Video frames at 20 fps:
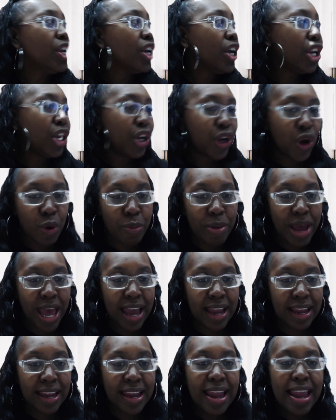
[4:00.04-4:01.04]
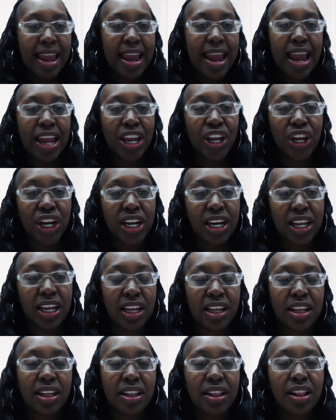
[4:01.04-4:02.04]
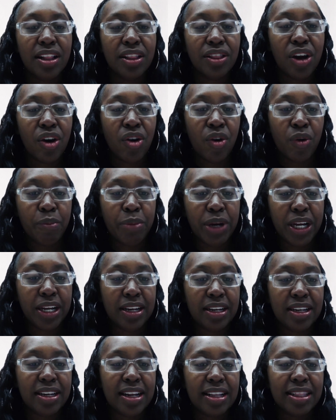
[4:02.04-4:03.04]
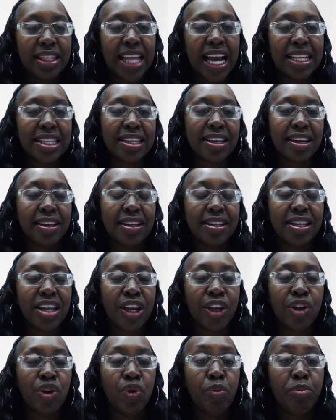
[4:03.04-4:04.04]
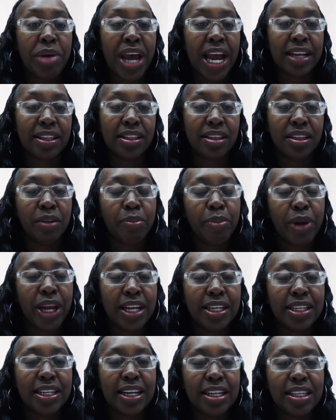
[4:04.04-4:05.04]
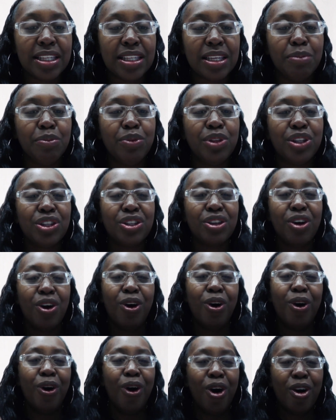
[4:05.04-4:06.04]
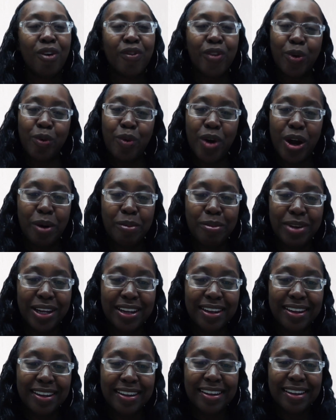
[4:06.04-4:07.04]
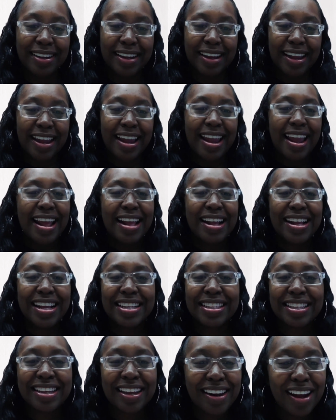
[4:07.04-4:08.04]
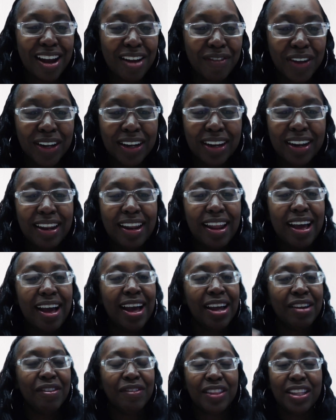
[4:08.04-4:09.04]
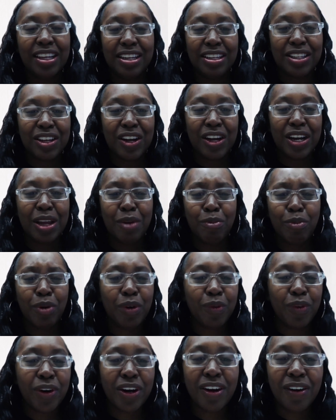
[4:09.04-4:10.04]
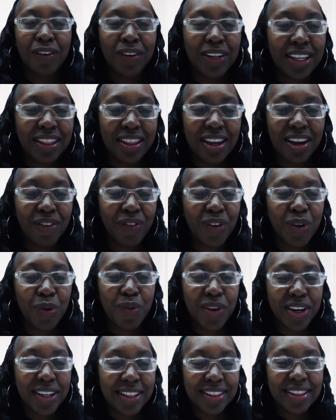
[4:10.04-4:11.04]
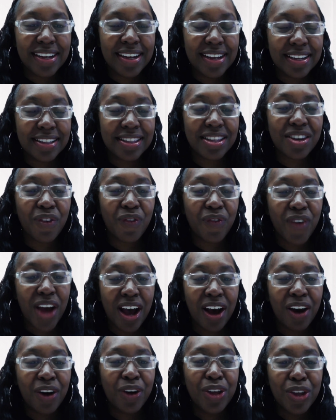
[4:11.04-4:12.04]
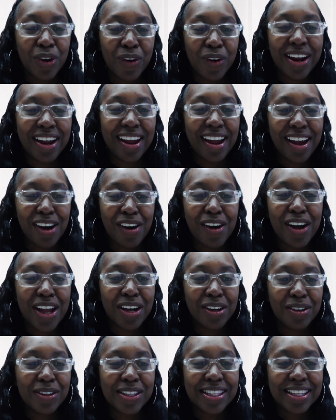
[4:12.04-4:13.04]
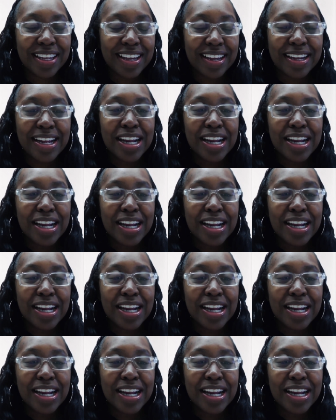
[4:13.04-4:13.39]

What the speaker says: going to go back and you're going to hit the home button. That's going to take you back to the page that seems so overwhelming. It's going to have a lot of things on it, but we're only there for one thing, to file your LLC.